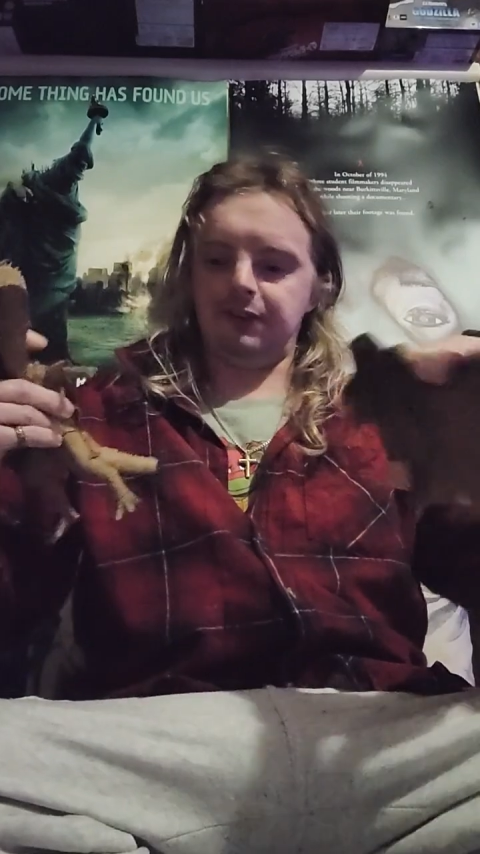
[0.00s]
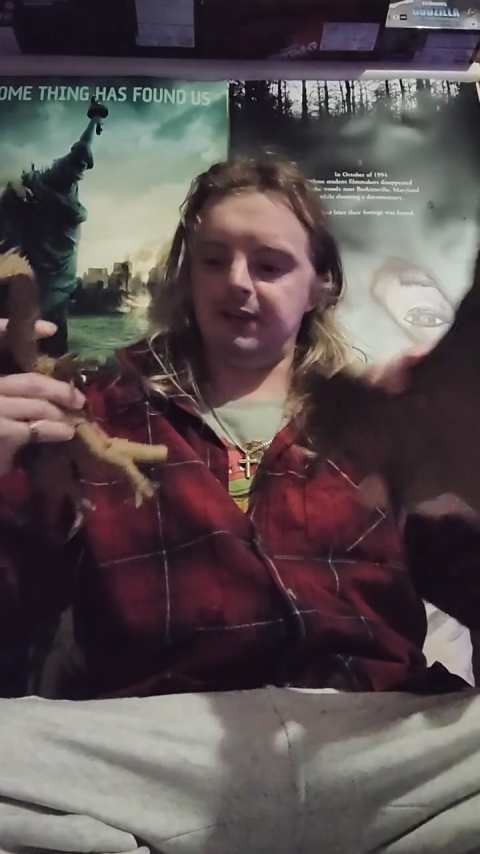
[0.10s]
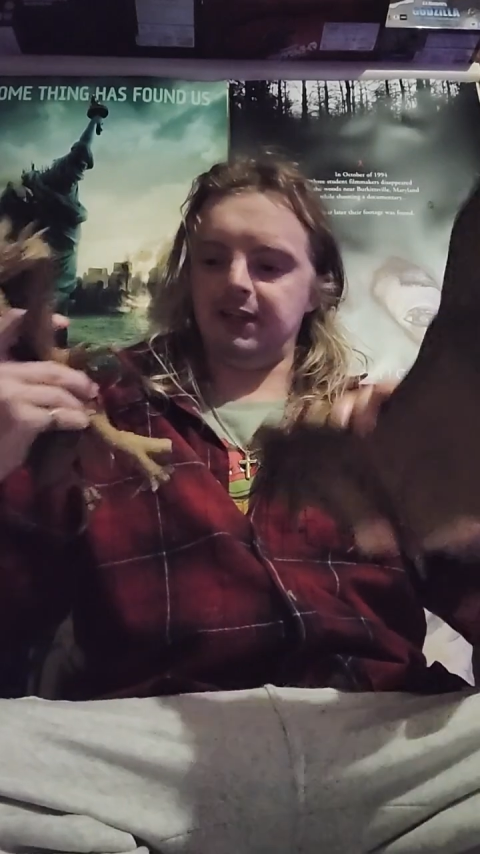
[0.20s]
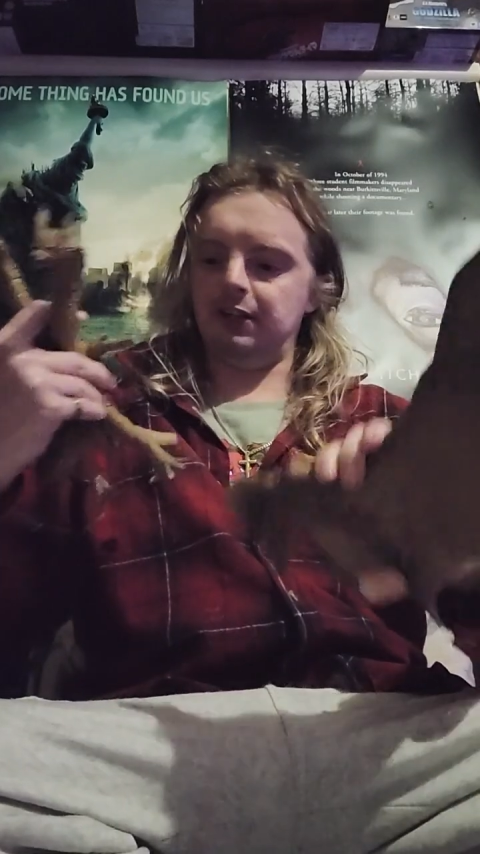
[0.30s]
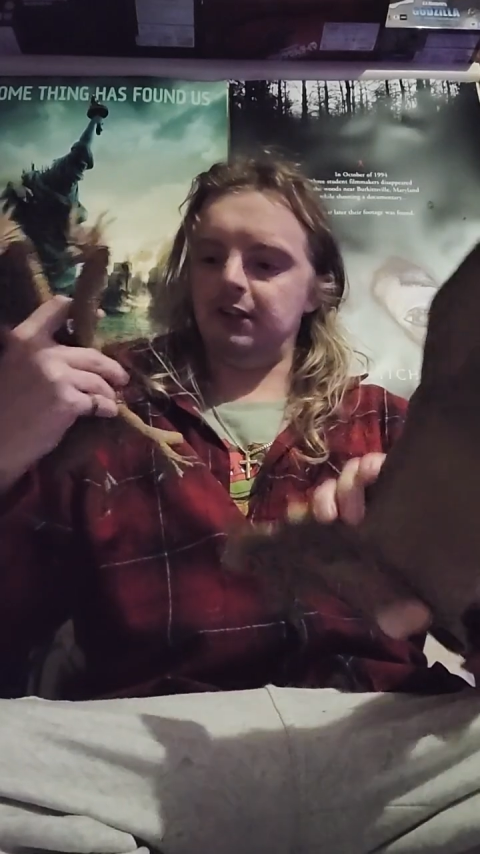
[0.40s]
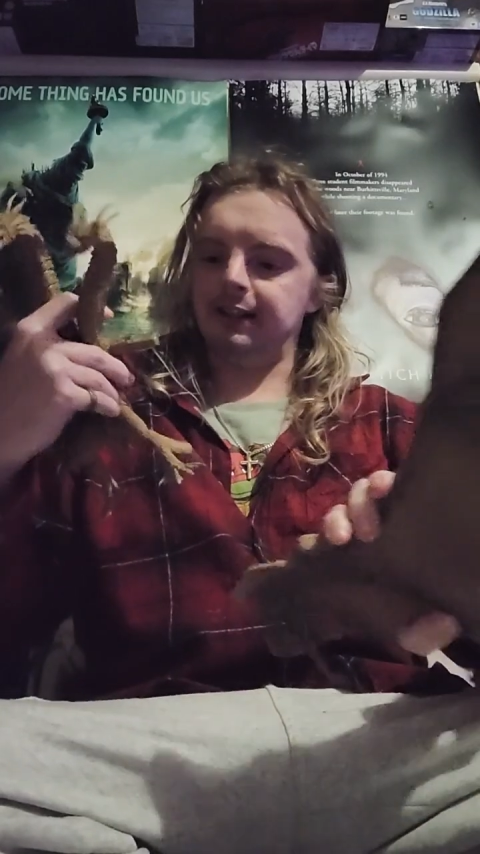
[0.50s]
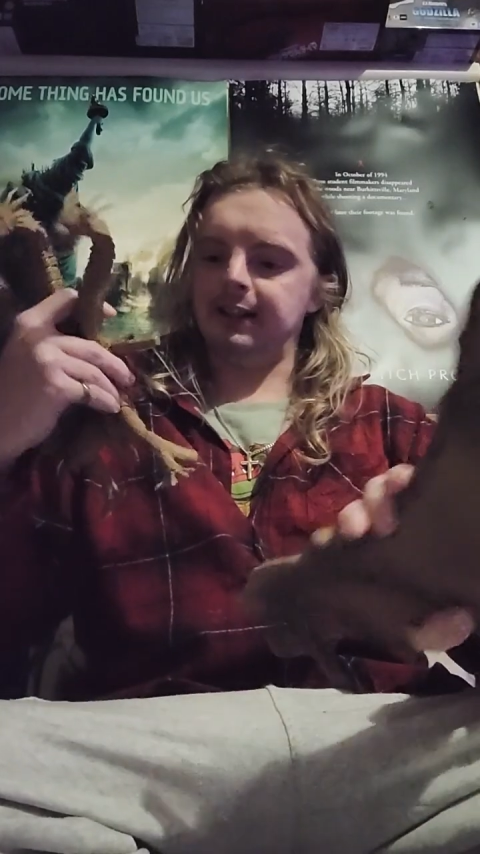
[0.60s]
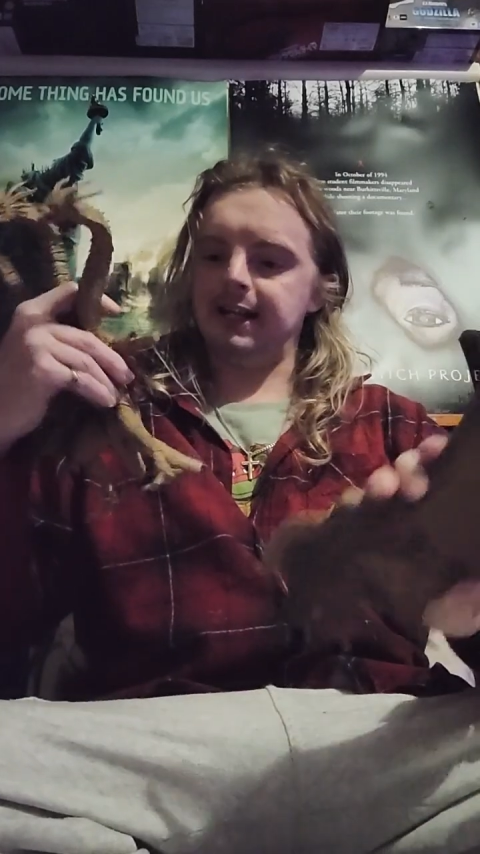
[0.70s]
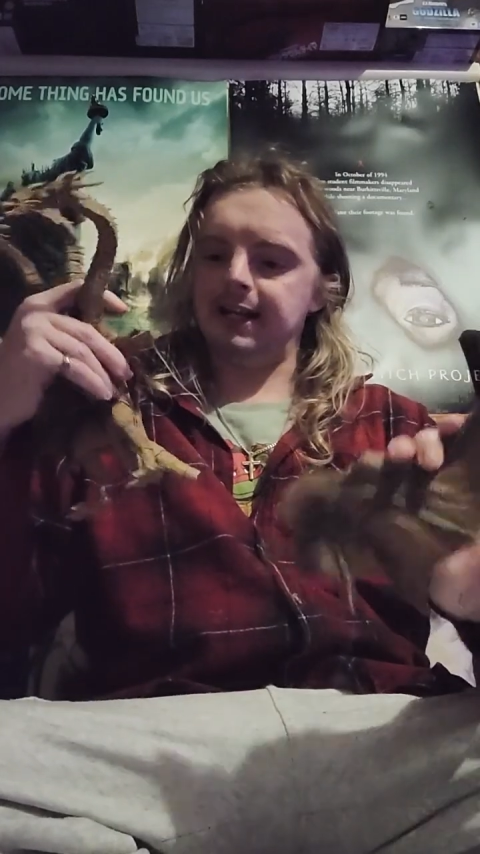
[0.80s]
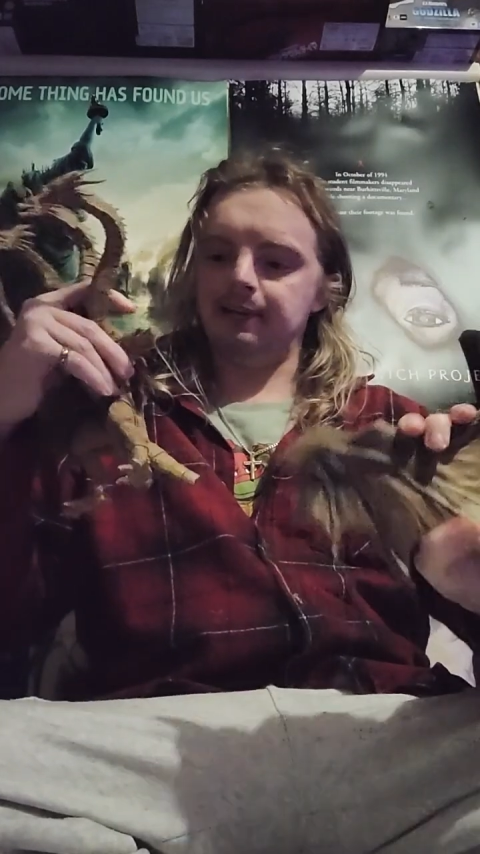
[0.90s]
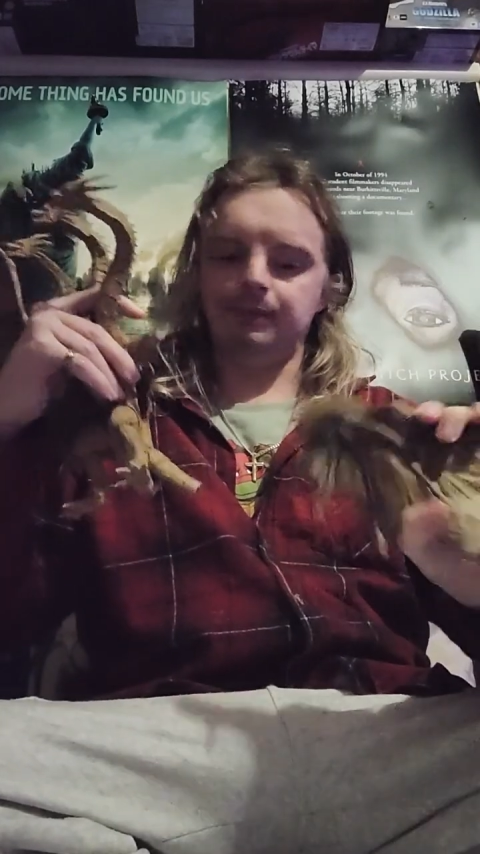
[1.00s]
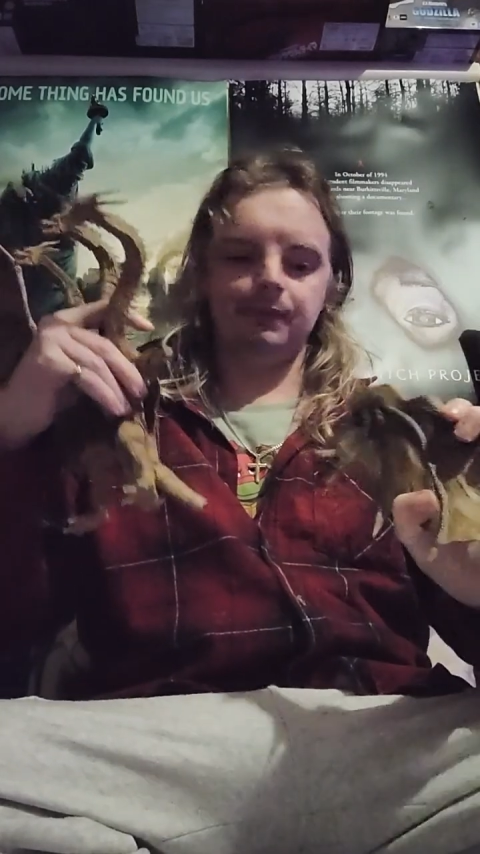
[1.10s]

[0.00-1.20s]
thing like that.